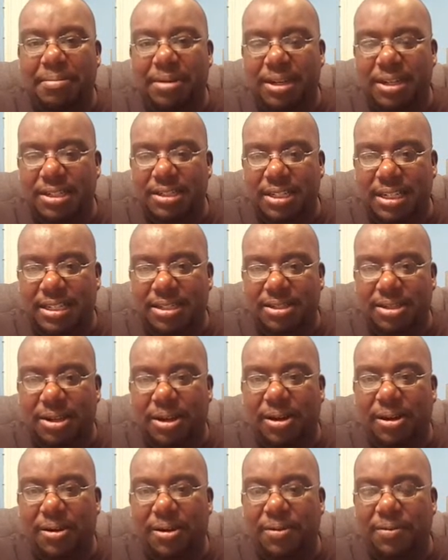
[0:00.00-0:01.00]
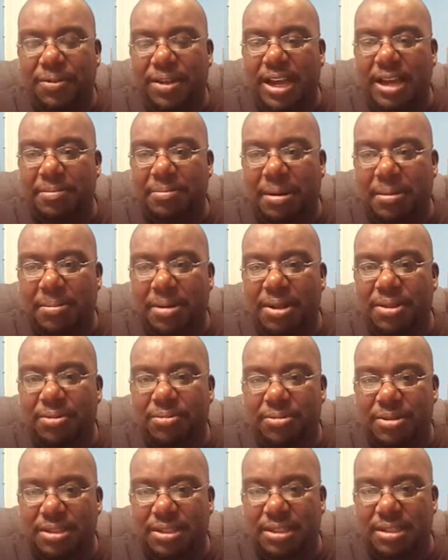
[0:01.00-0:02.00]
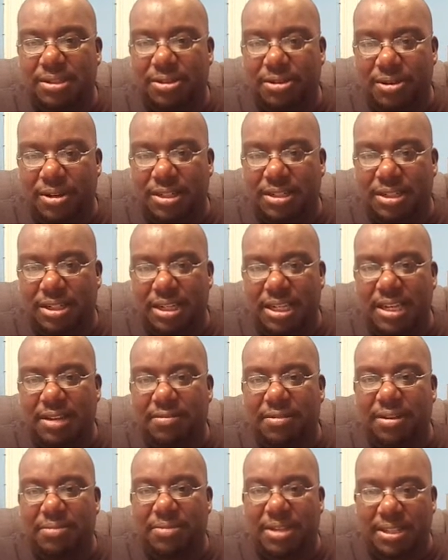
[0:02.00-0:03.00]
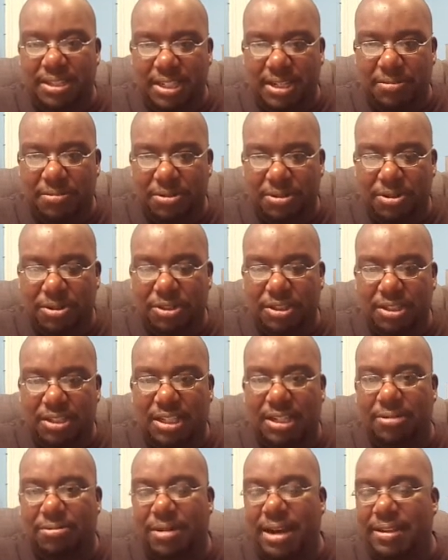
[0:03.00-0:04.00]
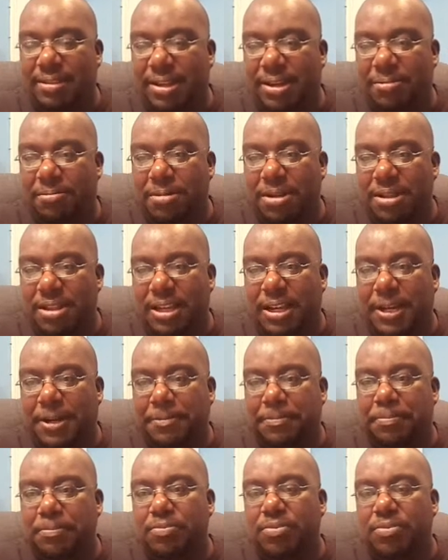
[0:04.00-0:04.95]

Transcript: Because he saw that my mother wasn't going to leave him, that she was going to stick right there with him.